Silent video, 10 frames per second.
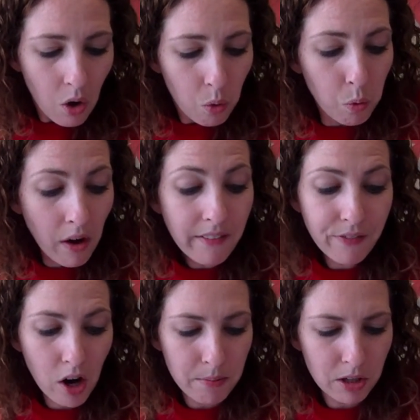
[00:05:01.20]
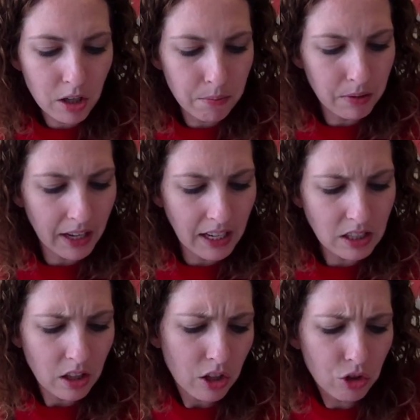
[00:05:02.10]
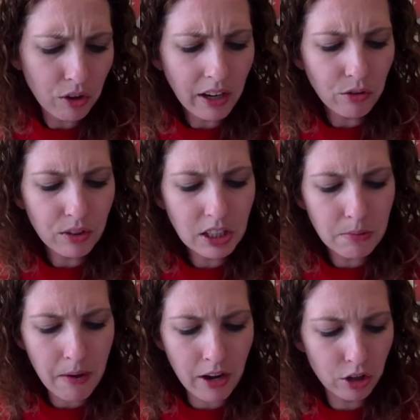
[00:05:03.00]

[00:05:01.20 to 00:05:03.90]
One farmer complained, "The great rich men are